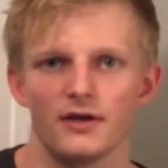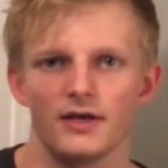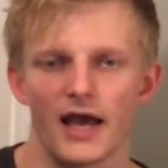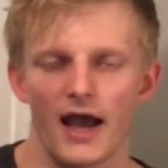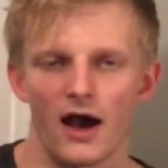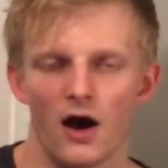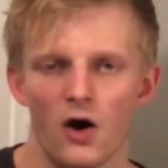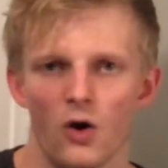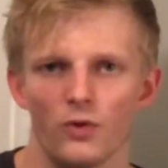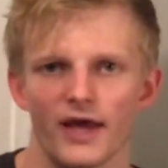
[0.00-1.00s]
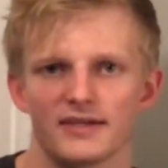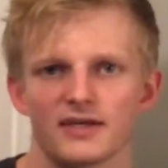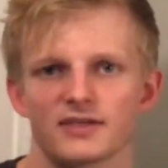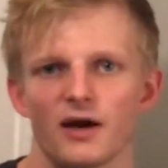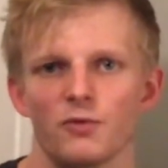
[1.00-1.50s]
Now, that
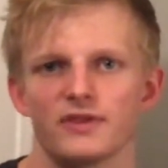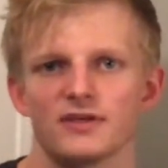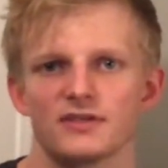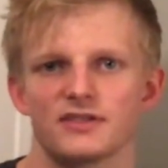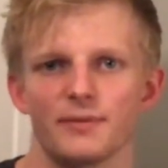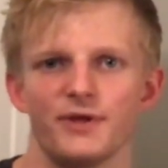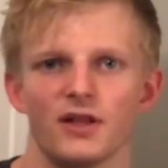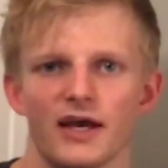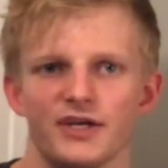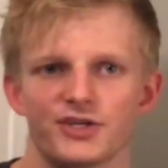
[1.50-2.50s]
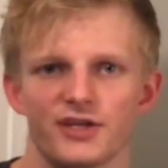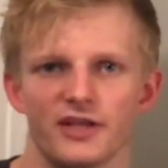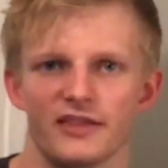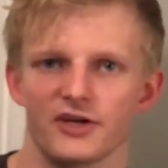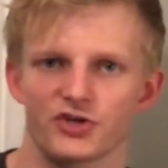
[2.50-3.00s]
does come with the stipulation
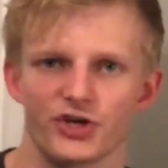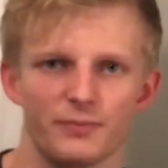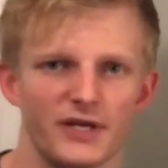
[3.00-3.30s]
that there should